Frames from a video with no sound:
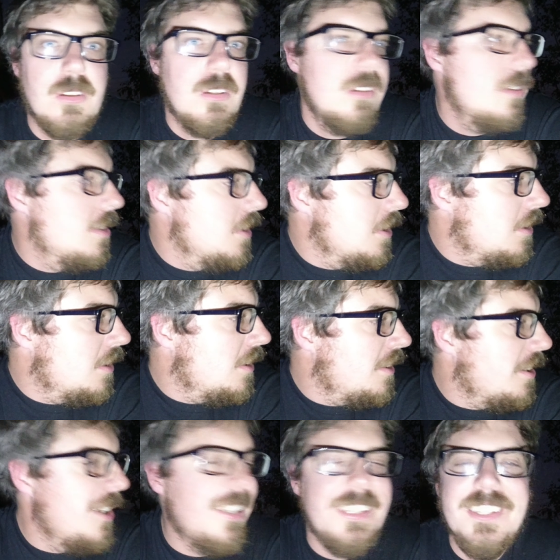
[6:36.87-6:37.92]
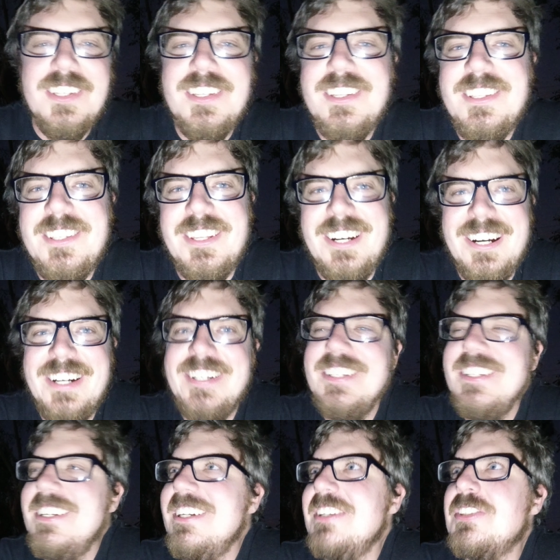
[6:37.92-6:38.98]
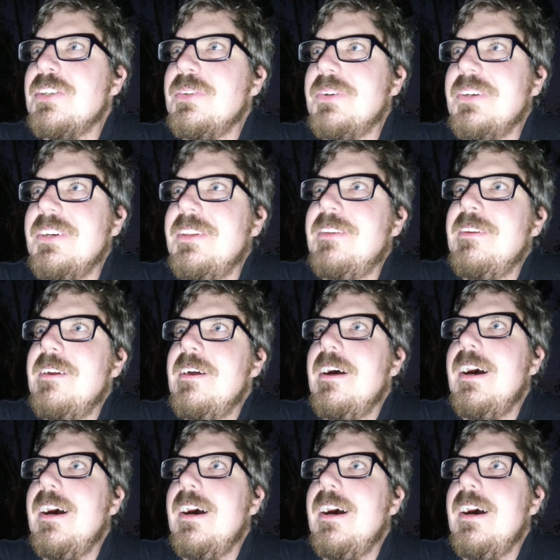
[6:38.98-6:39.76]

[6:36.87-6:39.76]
it. Nah, it's all good.